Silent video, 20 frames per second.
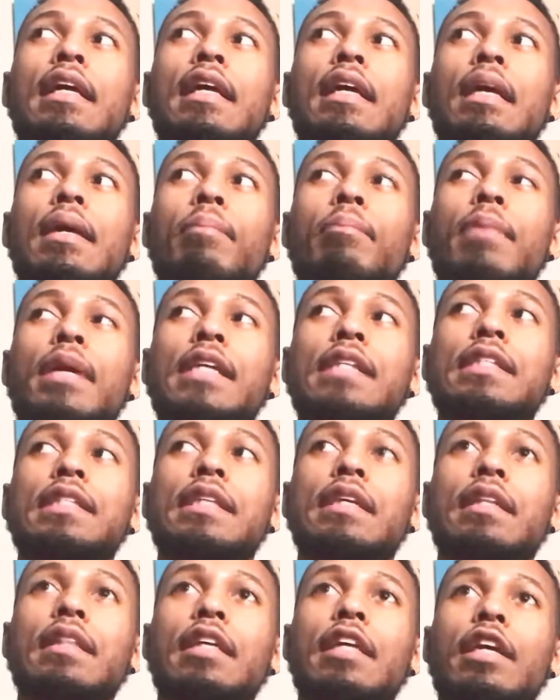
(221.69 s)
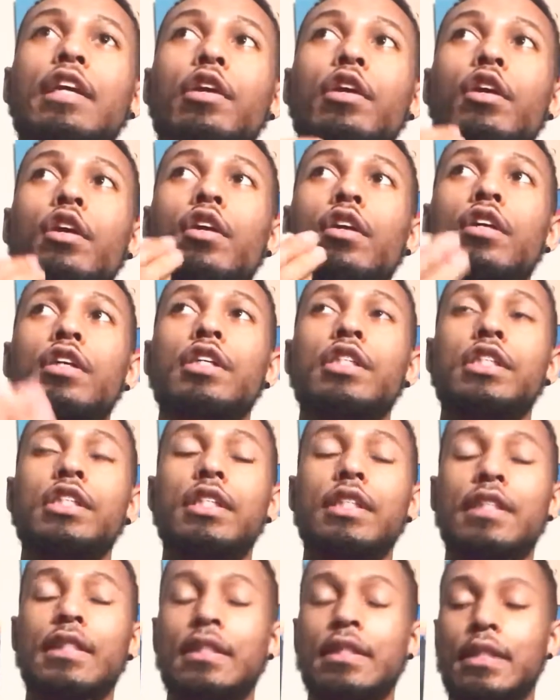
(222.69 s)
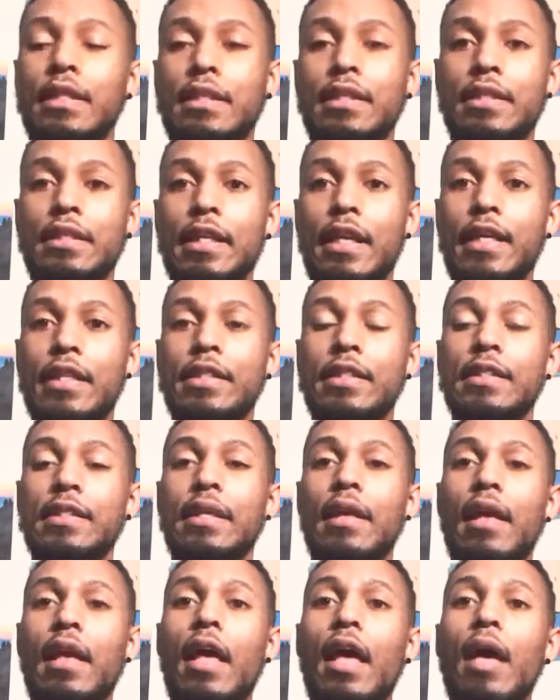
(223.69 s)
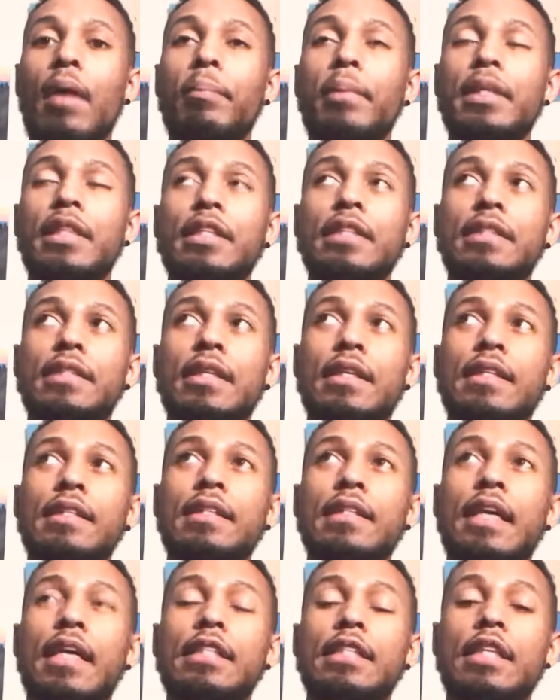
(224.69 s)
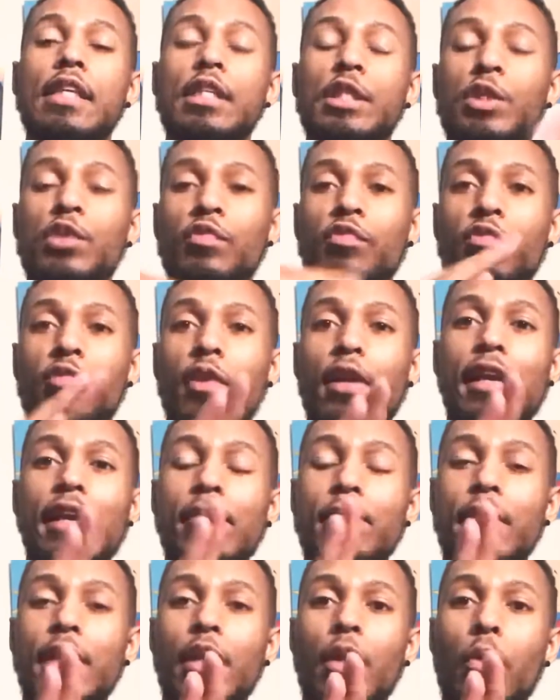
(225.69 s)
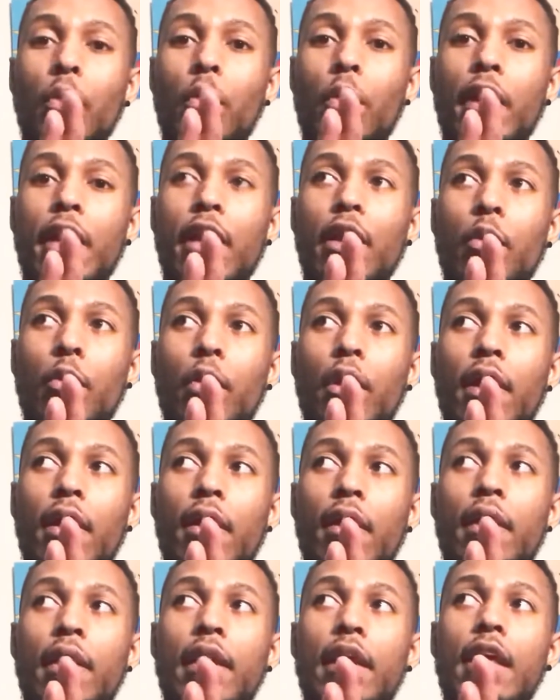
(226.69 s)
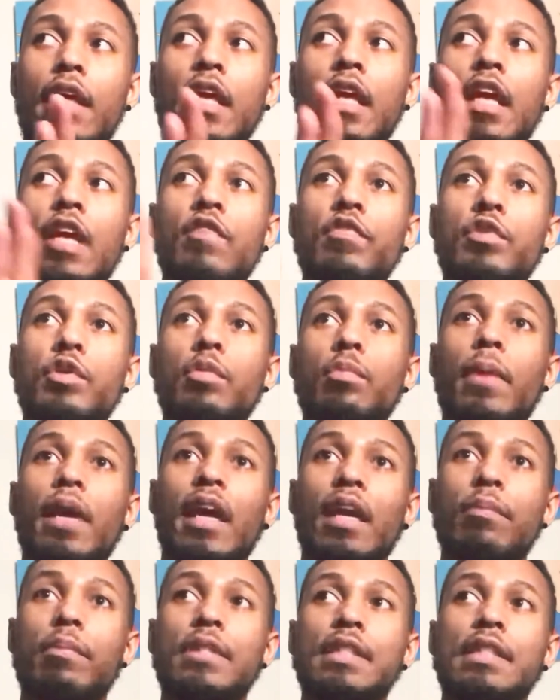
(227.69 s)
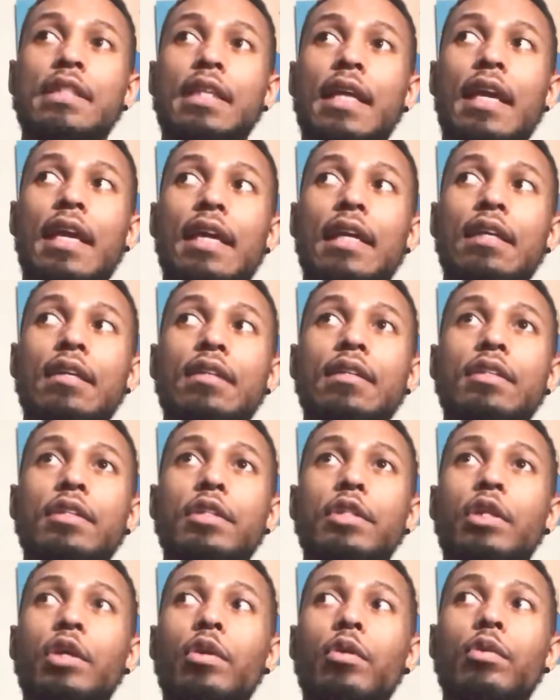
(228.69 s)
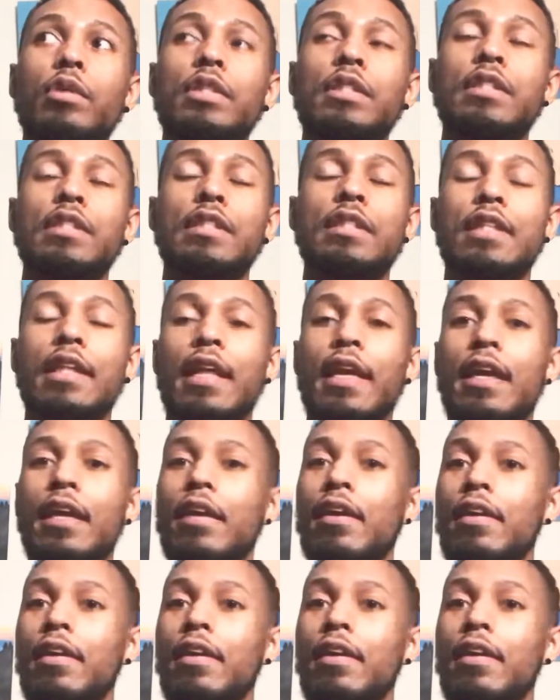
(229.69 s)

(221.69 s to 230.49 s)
It basically encourages success, but the success is framed in a way where if you make a mistake, it's just like,